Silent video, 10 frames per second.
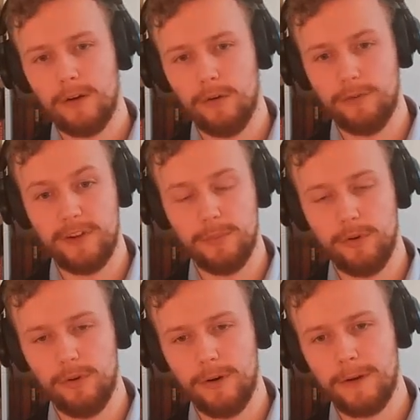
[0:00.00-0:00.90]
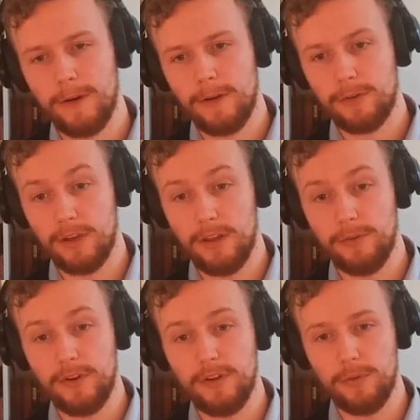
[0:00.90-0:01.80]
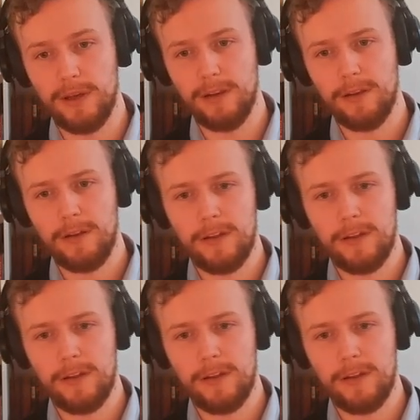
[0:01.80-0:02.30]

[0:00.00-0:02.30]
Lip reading: or feed more ore to the new mill.